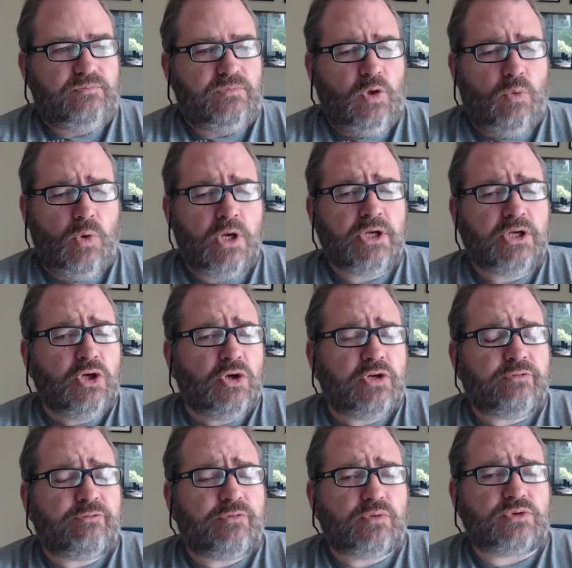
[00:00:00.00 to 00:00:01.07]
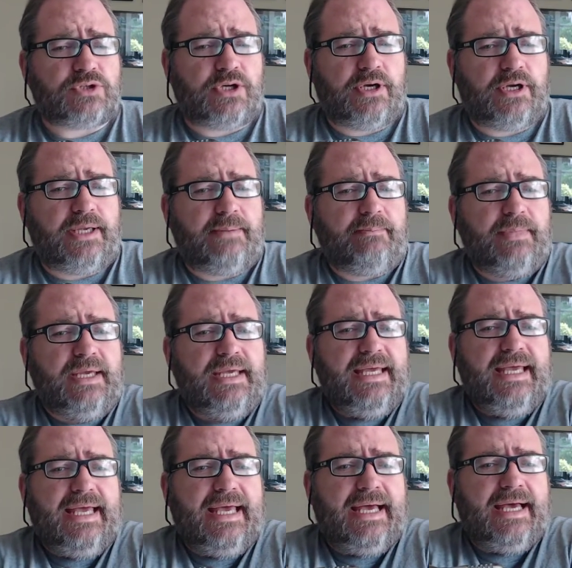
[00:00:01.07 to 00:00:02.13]
Working on it full time.
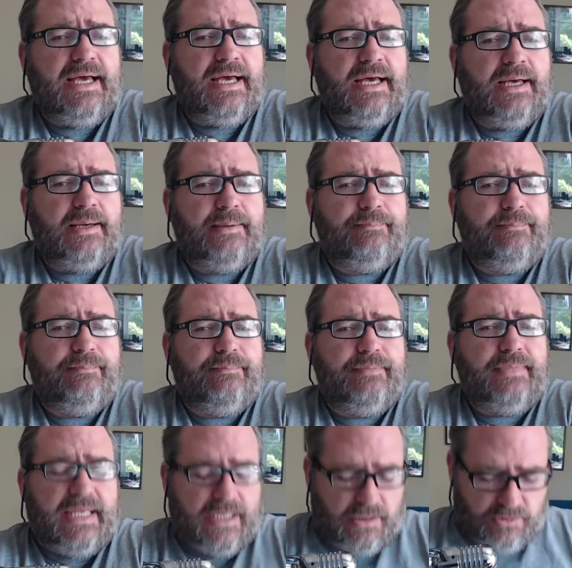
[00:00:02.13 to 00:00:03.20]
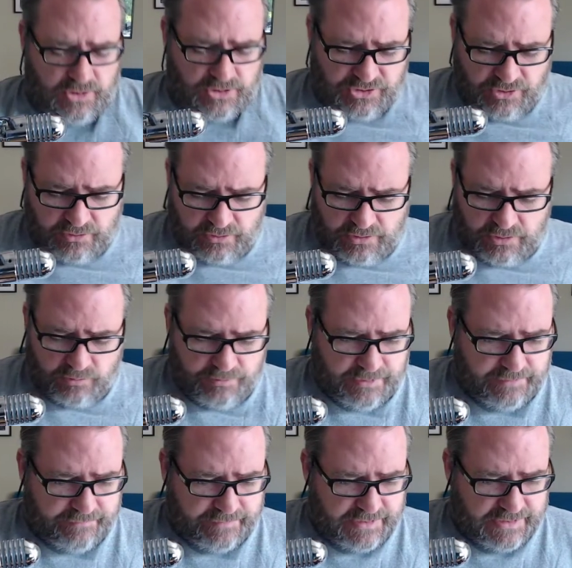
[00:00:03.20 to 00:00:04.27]
And I'm going to show you a little bit
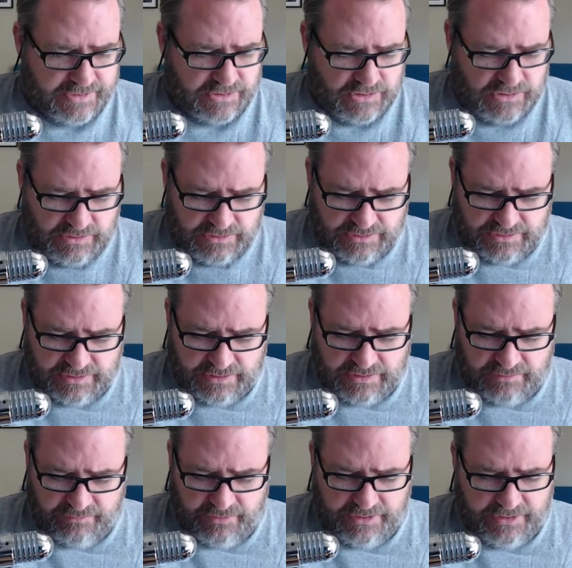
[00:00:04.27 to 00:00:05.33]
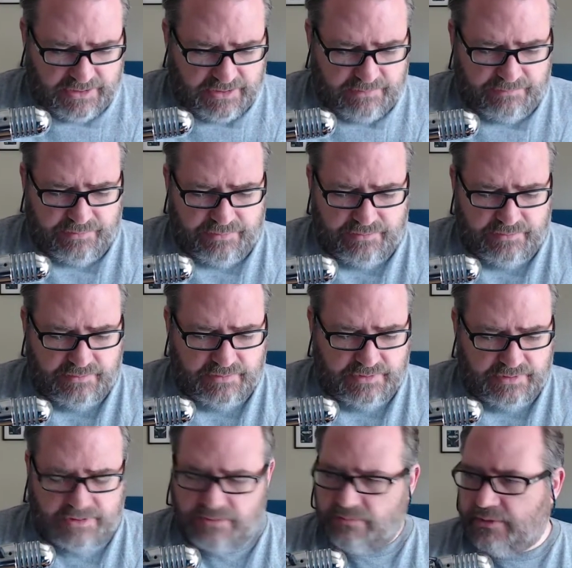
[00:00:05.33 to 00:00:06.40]
of it, actually. Let's see. Can I bring it up?
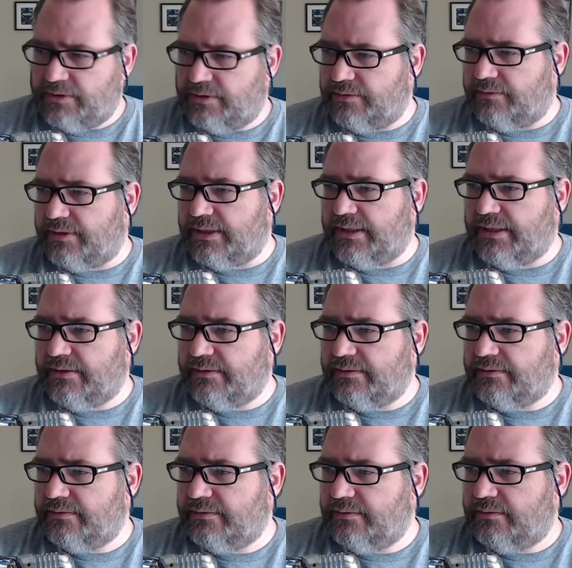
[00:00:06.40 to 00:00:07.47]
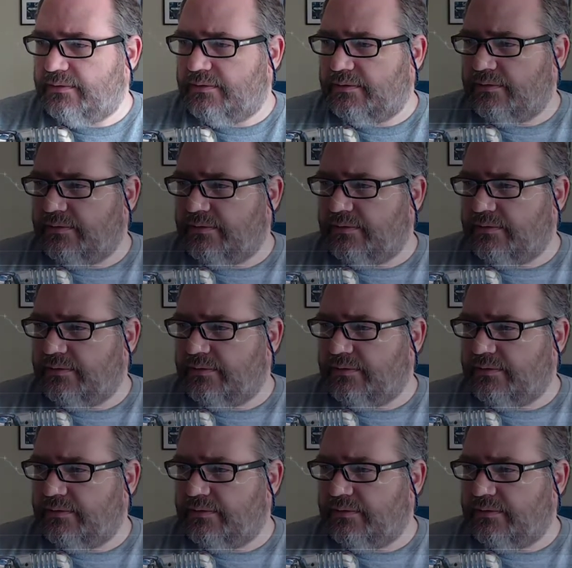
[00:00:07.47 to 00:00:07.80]
How do I do that?